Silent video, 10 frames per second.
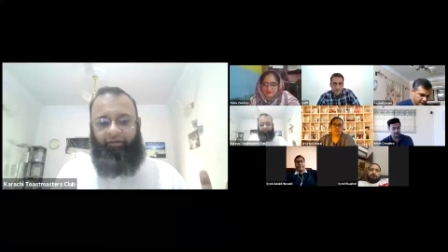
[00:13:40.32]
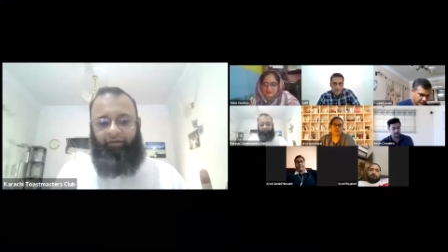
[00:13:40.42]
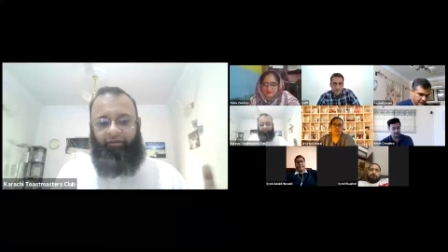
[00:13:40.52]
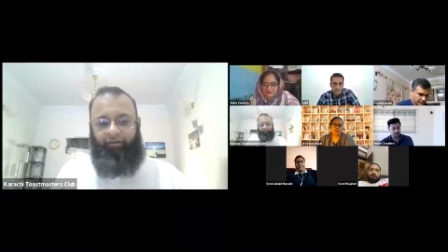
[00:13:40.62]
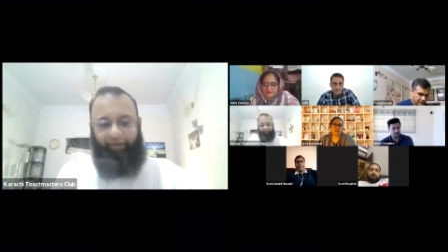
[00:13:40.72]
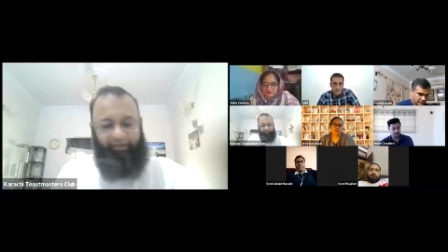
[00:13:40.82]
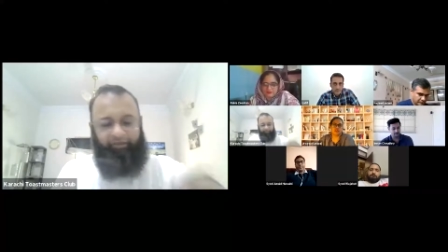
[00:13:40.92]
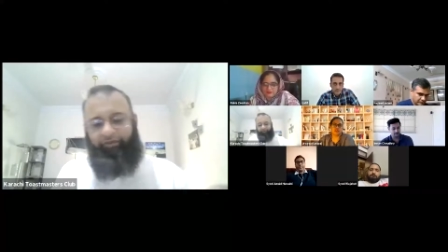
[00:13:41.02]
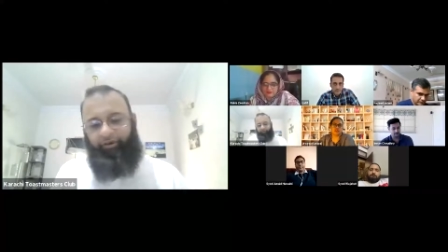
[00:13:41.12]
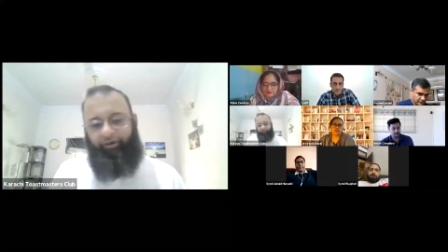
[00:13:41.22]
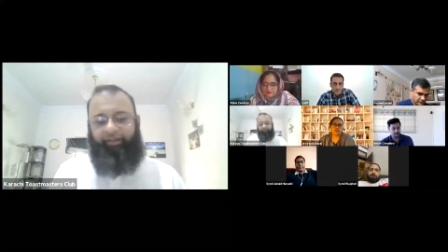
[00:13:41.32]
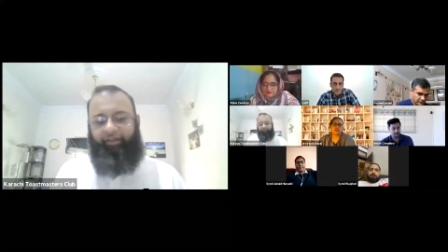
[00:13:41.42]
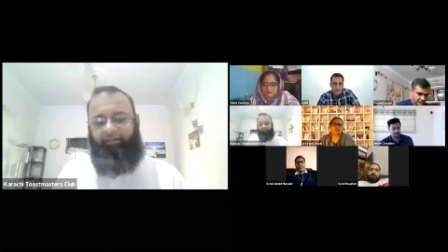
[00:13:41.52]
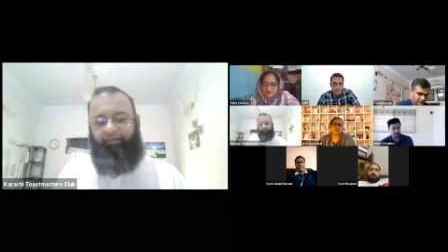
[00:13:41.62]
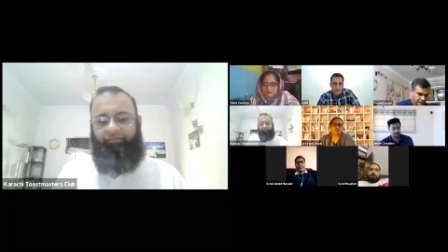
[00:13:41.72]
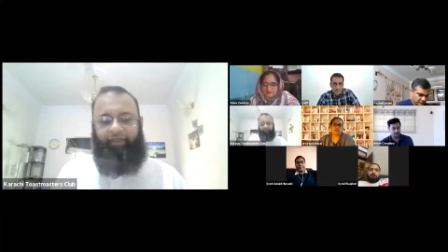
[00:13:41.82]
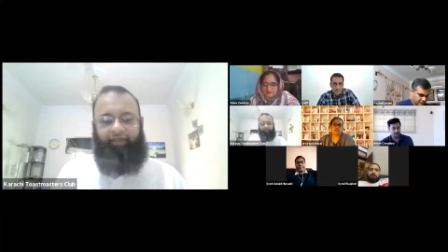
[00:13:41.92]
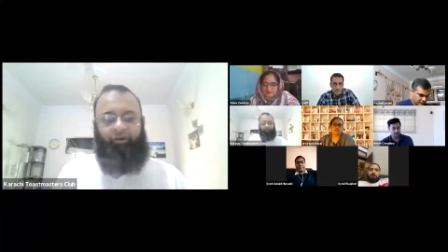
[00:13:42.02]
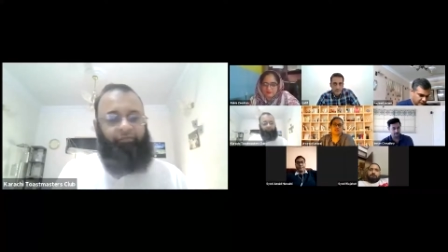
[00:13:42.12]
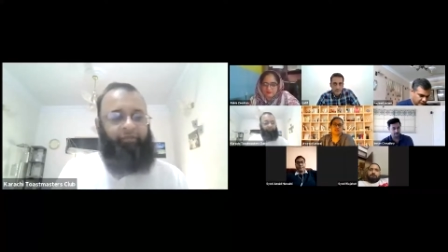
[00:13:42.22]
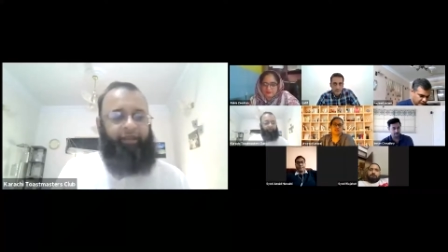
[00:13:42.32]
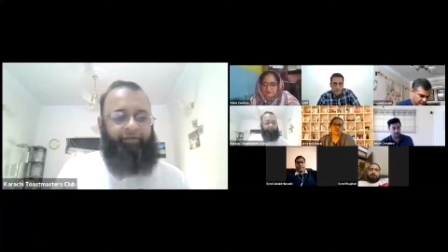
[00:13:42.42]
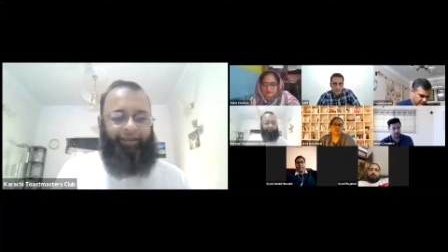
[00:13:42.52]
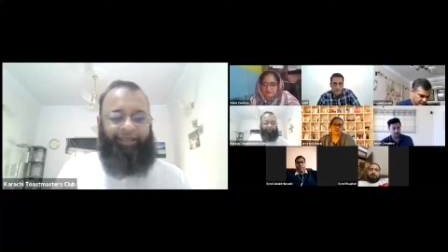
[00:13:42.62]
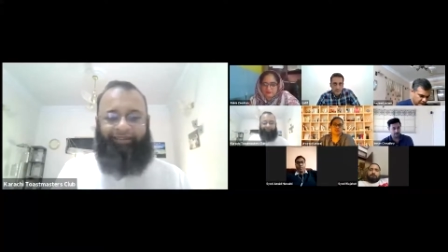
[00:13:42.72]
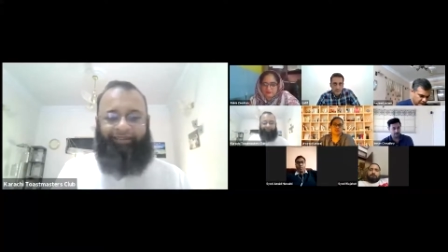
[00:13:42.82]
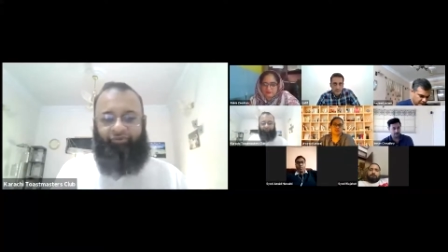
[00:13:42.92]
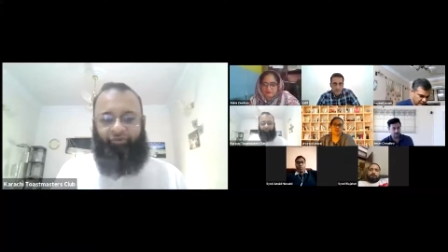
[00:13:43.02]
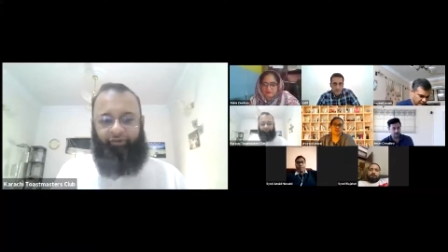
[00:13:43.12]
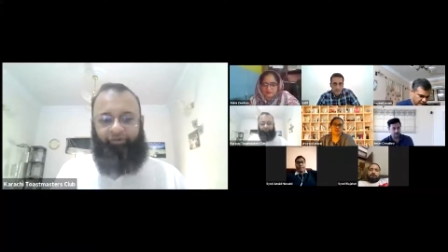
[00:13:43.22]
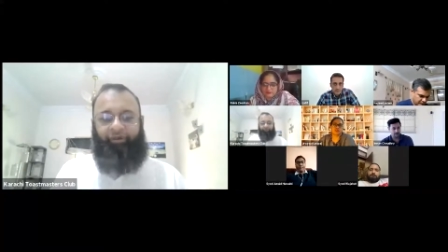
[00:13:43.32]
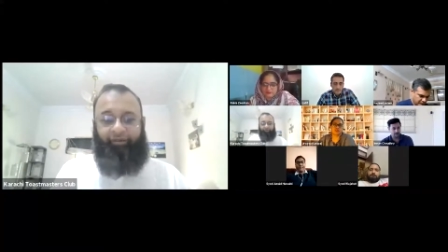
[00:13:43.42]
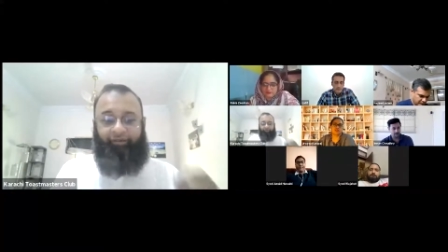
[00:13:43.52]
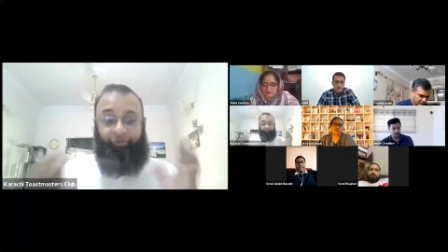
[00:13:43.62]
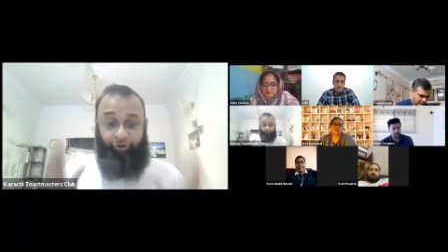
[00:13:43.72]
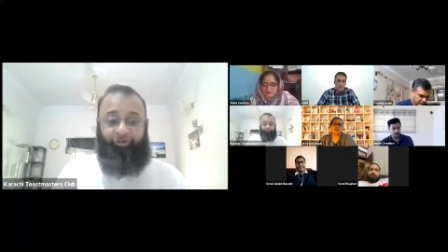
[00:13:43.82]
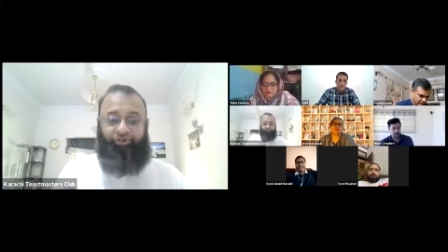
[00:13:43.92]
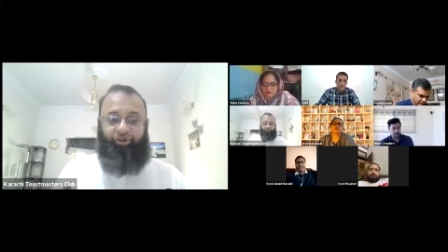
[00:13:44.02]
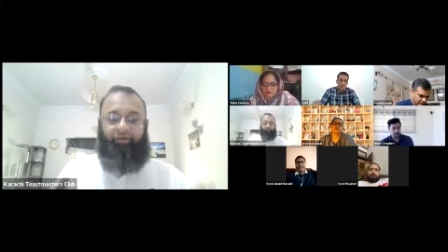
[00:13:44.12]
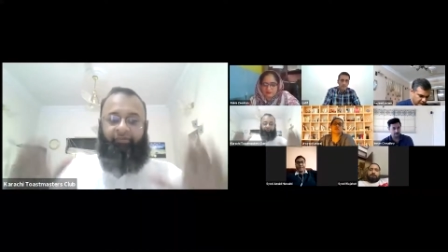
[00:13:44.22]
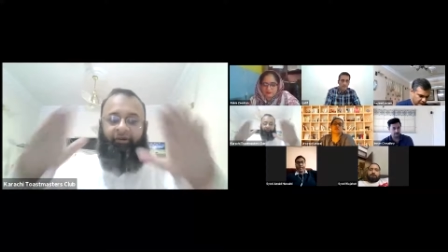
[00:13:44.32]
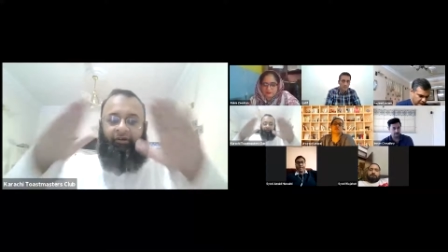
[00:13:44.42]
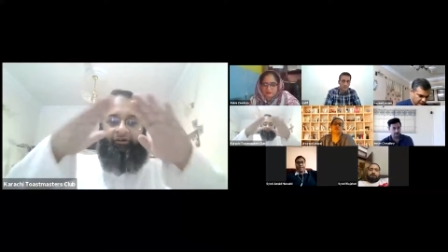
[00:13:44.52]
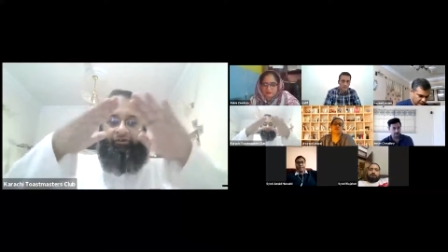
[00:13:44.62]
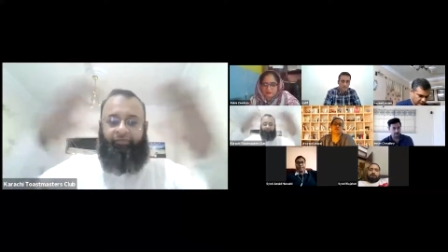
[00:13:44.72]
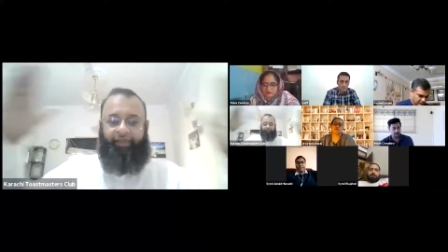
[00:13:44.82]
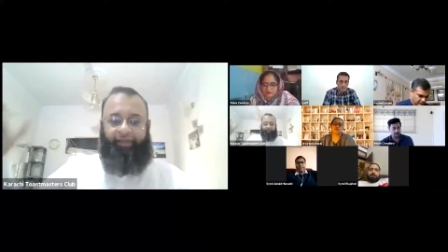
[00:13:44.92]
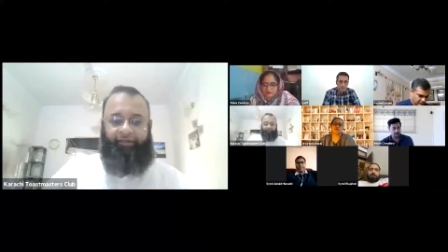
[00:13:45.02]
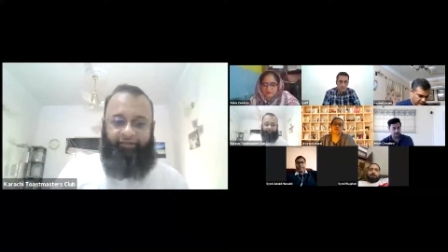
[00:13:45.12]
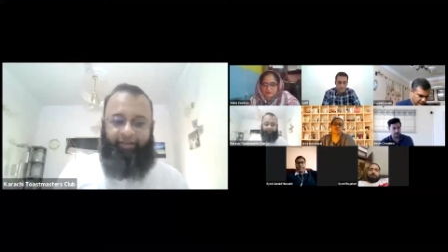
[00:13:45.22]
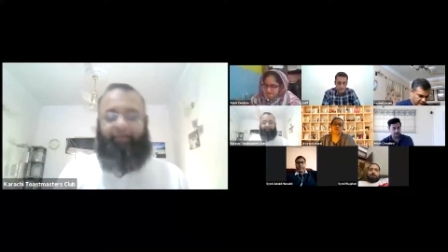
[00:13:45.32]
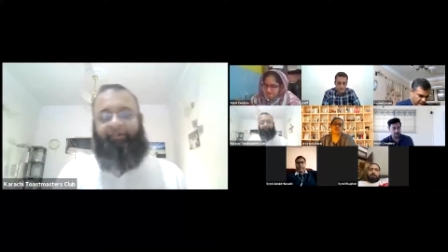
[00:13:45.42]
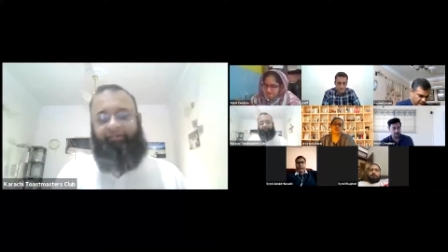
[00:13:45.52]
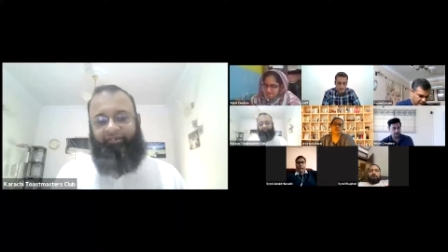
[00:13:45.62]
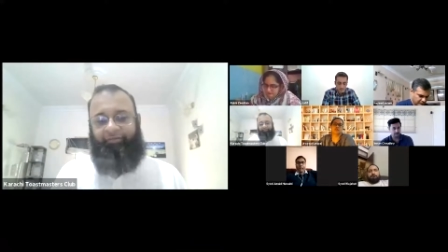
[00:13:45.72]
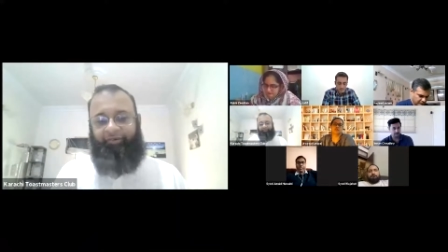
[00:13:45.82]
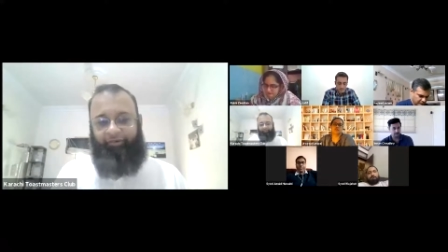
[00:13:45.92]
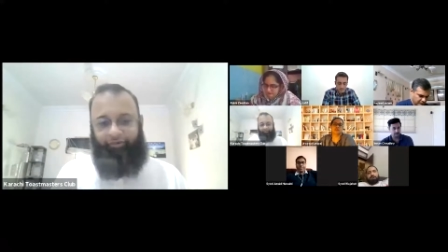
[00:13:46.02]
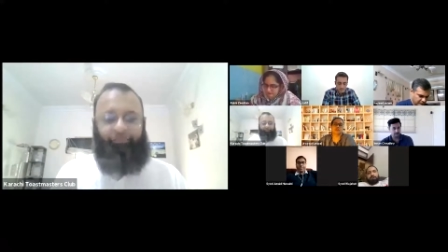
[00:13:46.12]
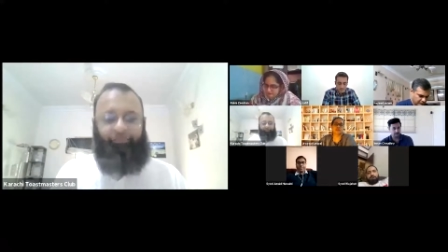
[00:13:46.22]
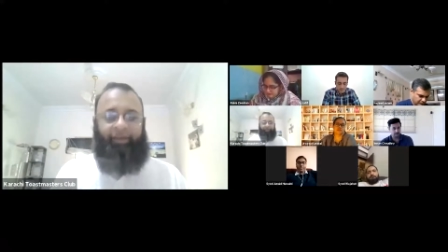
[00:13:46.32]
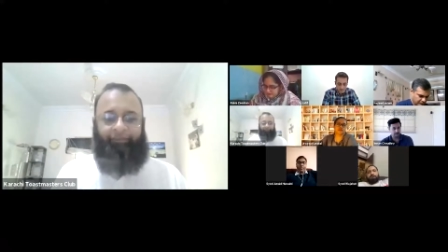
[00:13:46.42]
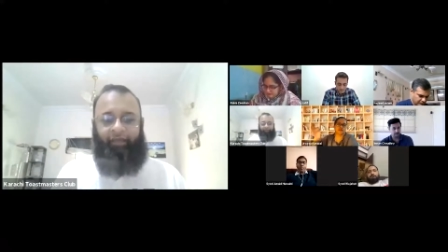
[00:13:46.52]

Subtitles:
the rest of the audience may not be relating to it. So it is your job to make it digestible to them.